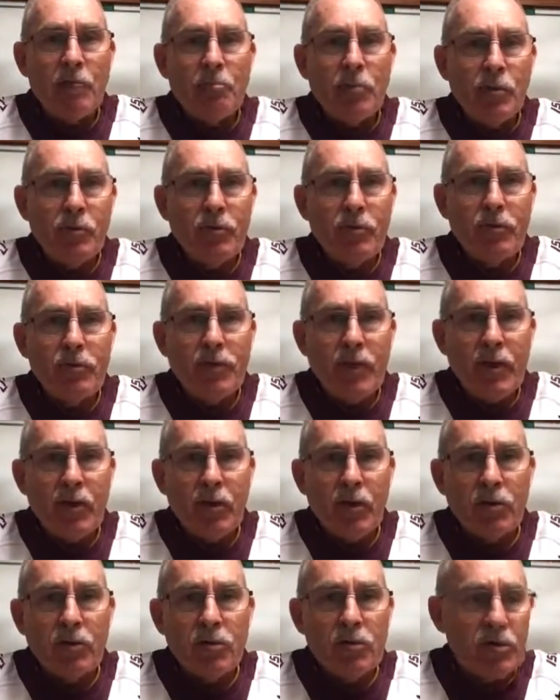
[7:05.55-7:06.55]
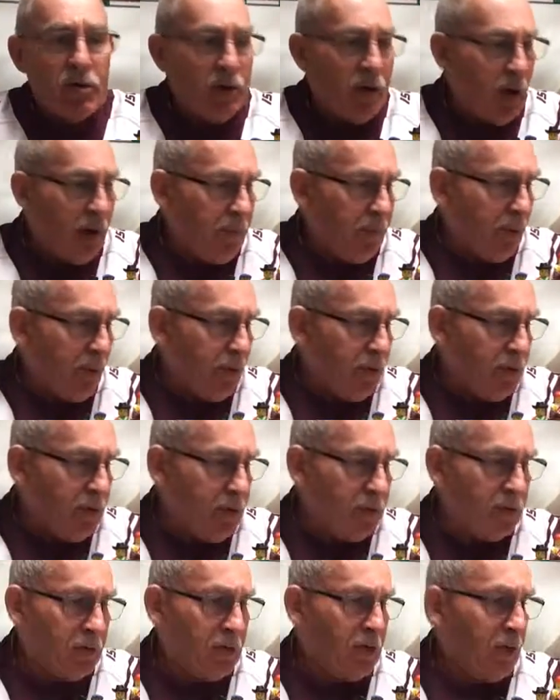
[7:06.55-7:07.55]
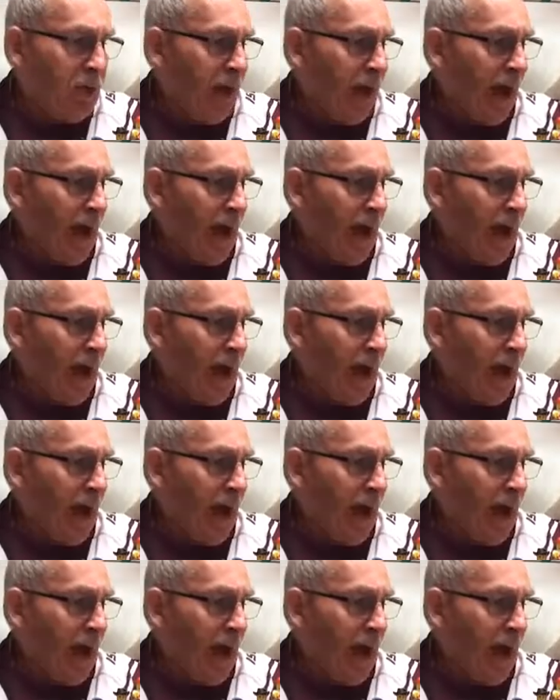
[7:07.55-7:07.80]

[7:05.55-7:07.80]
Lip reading: Boof, they're on 0 points,